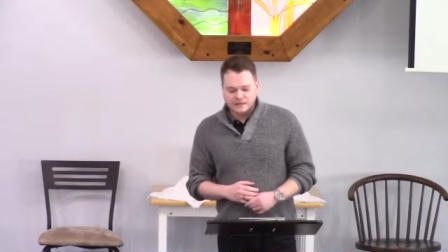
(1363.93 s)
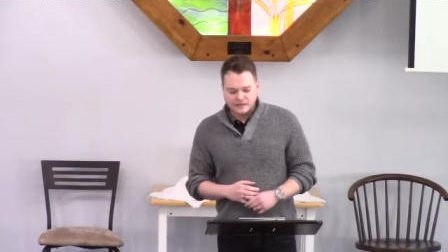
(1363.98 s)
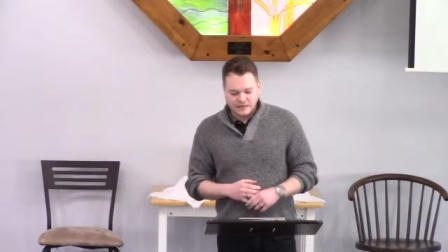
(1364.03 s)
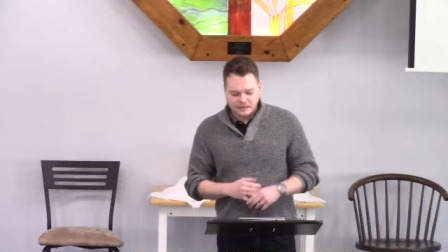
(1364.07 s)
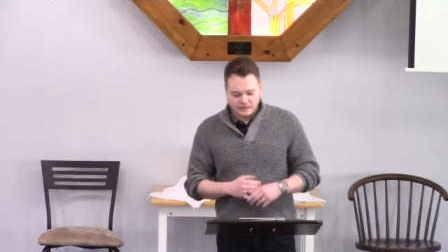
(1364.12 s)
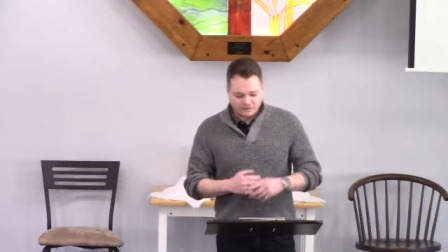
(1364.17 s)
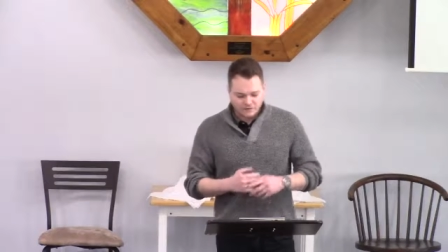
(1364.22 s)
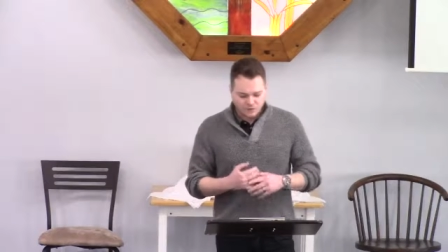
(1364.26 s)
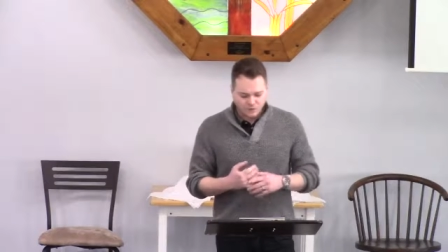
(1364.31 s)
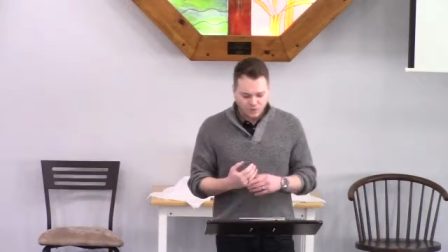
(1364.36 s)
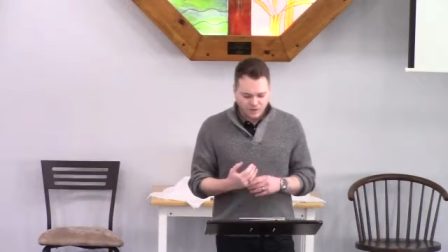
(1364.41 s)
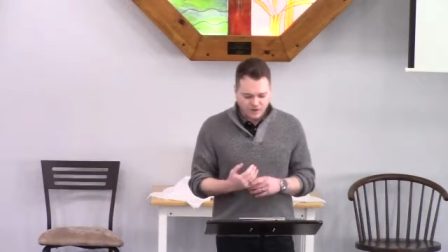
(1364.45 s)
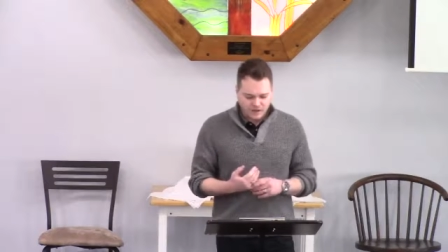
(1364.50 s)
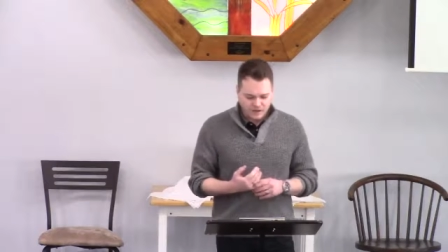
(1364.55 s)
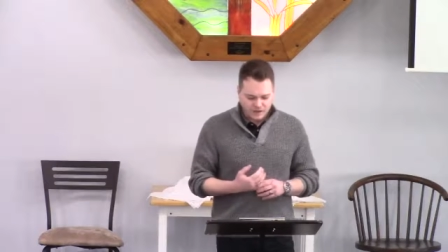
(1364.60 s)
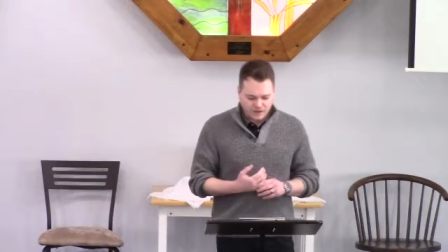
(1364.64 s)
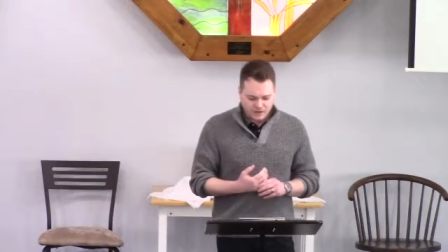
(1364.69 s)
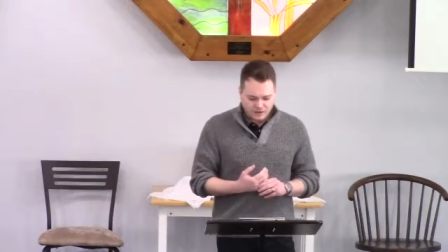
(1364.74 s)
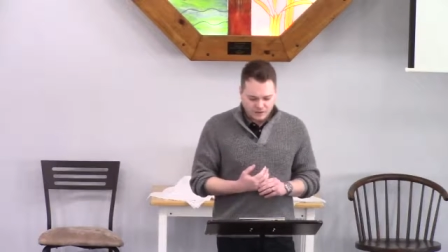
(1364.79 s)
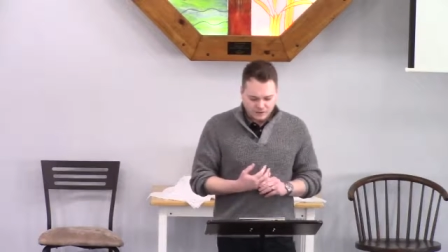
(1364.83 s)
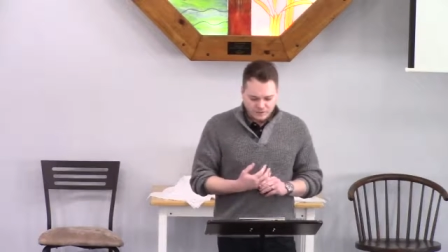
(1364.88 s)
even
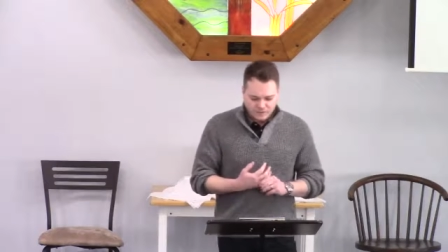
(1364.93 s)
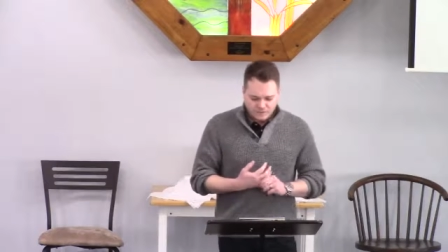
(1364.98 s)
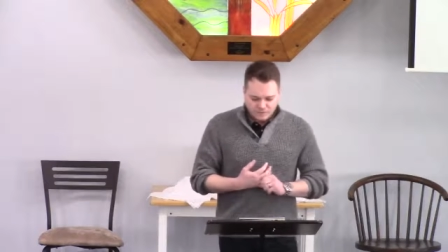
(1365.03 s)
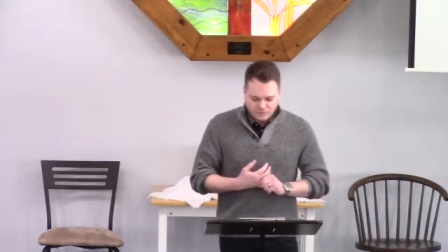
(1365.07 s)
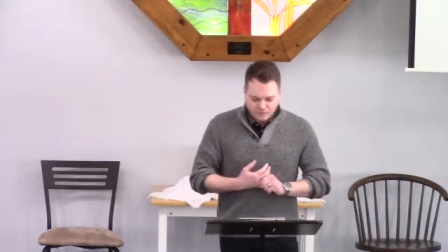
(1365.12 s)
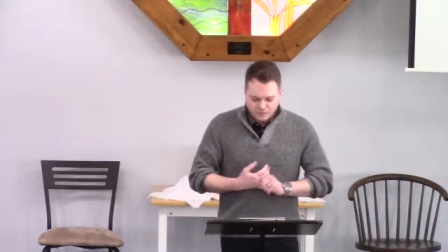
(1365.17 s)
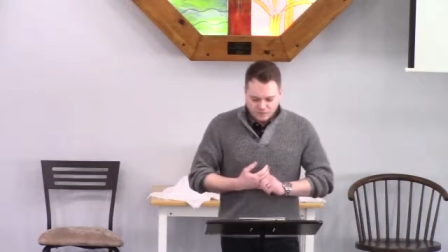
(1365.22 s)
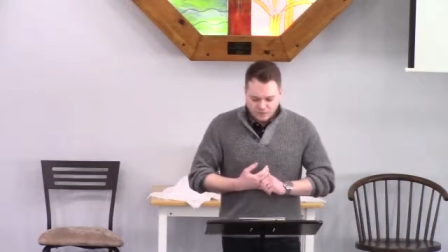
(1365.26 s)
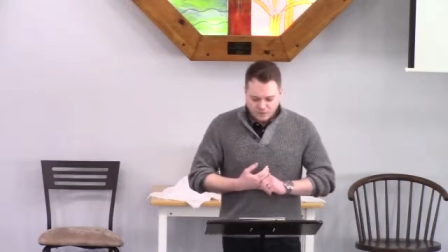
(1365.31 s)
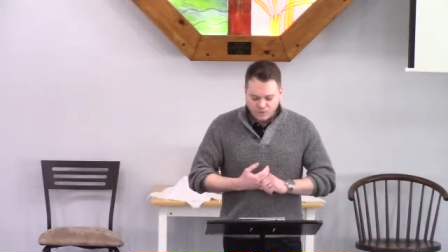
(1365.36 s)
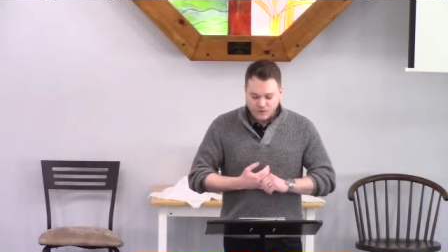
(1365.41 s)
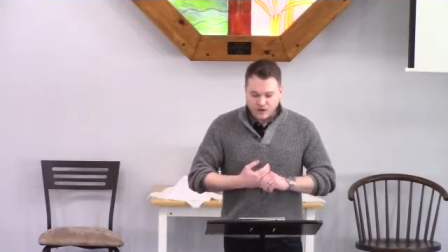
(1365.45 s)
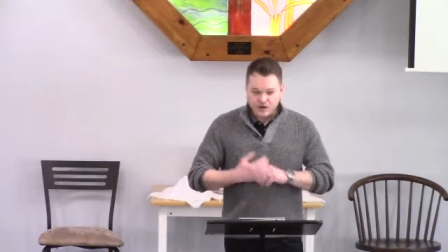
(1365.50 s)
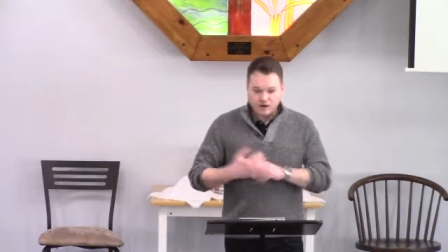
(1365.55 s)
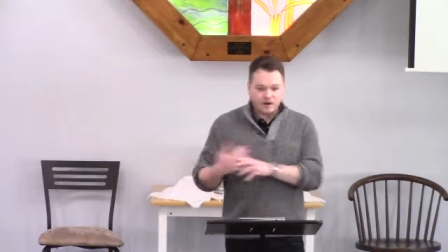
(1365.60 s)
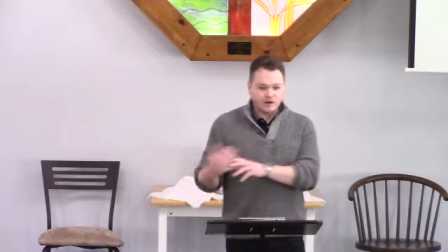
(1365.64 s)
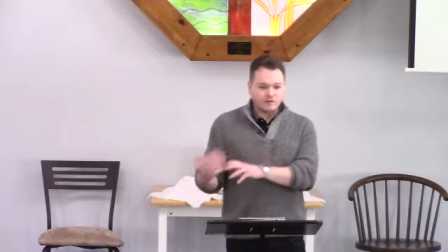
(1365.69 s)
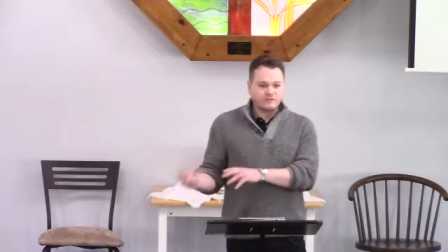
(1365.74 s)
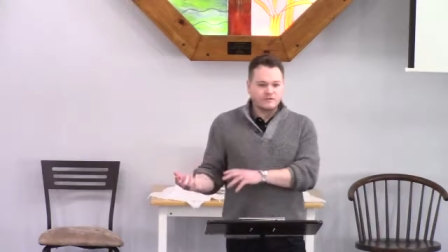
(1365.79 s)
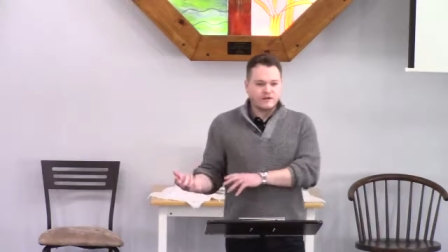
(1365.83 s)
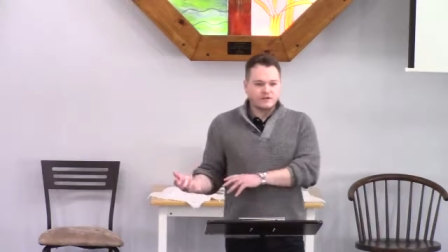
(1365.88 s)
when we
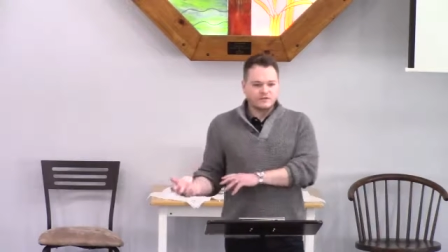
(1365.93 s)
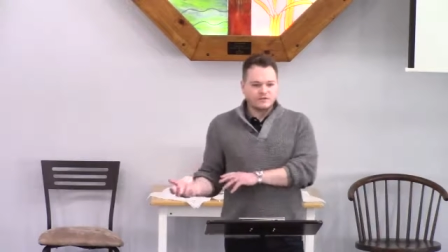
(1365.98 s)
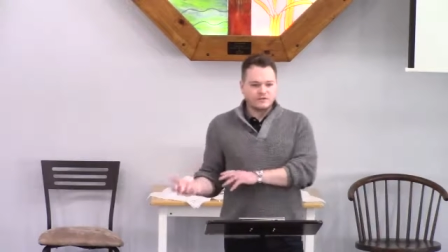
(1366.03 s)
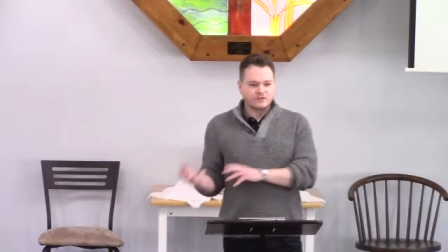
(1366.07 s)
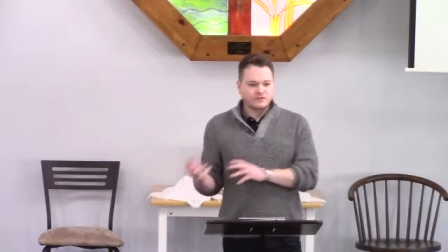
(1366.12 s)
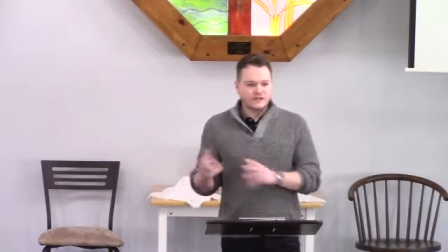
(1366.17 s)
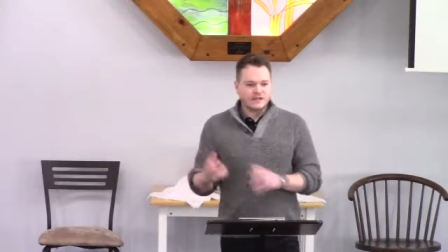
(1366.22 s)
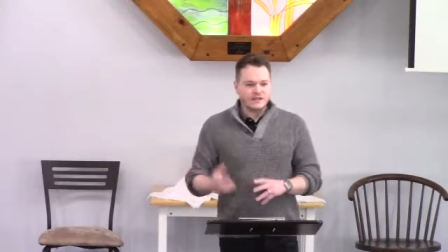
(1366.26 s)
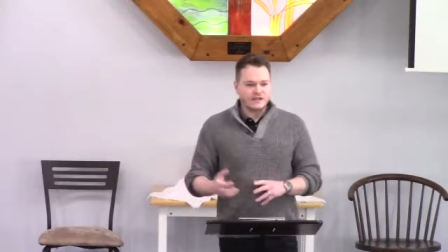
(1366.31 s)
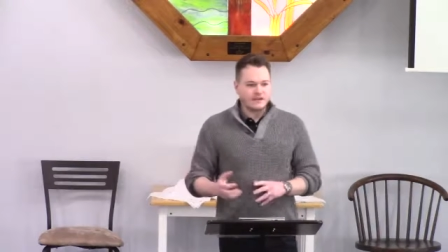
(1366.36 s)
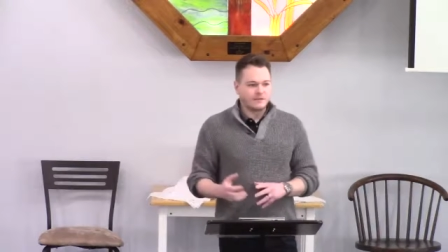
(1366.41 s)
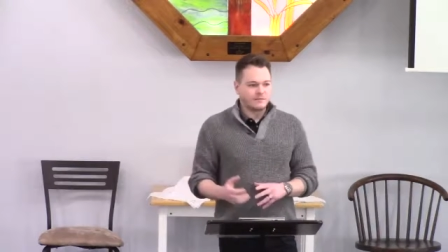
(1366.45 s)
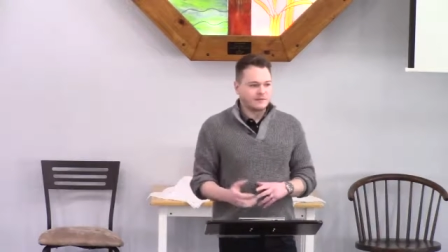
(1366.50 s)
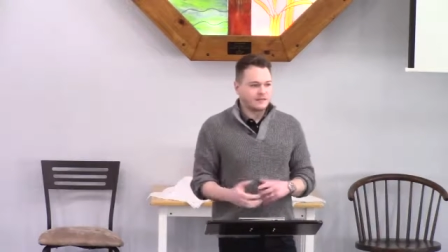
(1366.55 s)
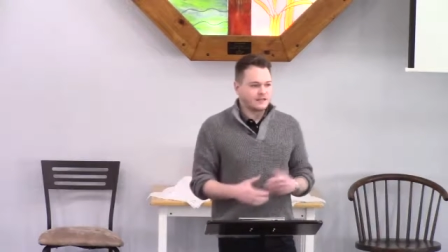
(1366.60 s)
are unfaithful to Him.